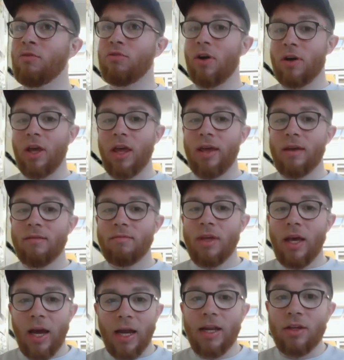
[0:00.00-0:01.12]
rocket,
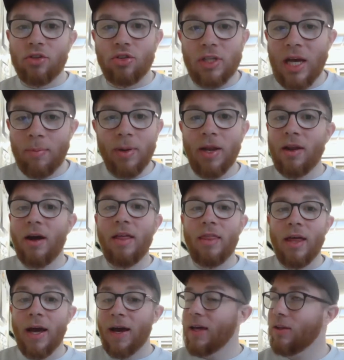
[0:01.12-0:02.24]
and it just happened like
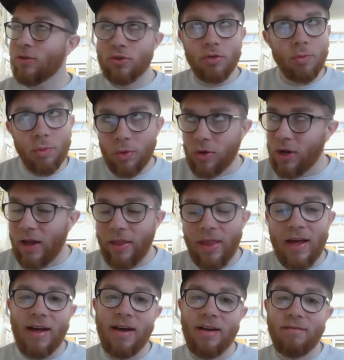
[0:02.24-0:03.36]
that. It doesn't work like
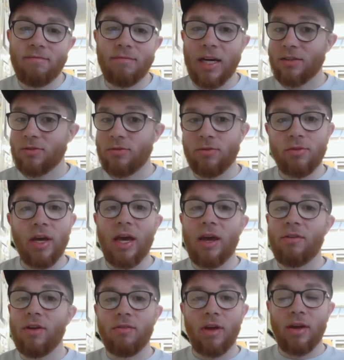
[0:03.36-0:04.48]
that. That's
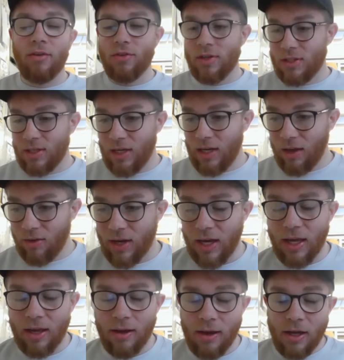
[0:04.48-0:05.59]
very, very silly,
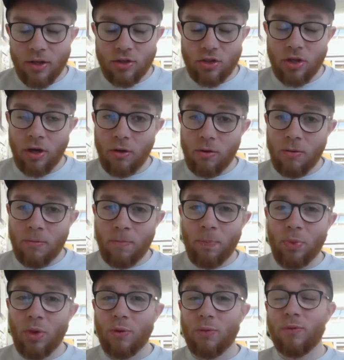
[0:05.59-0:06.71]
okay? So
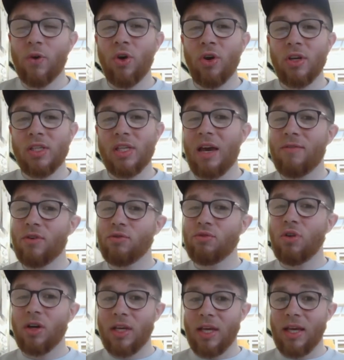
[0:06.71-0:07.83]
the first ever
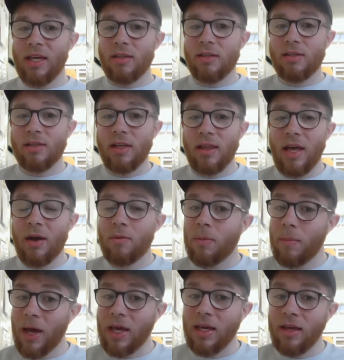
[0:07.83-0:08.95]
rockets that were
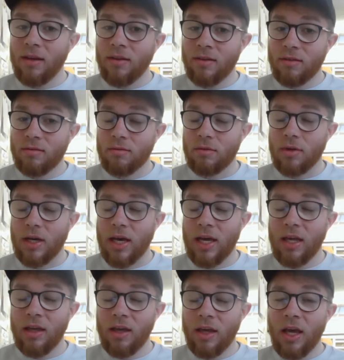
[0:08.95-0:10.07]
made,
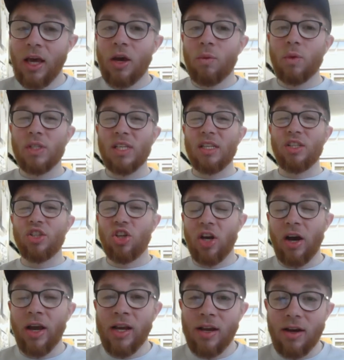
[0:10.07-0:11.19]
okay, was in
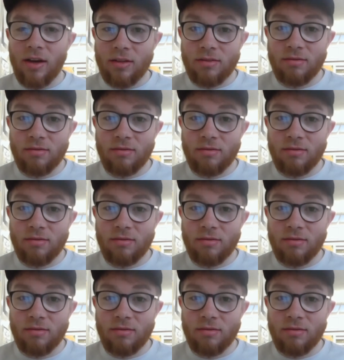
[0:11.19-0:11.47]
China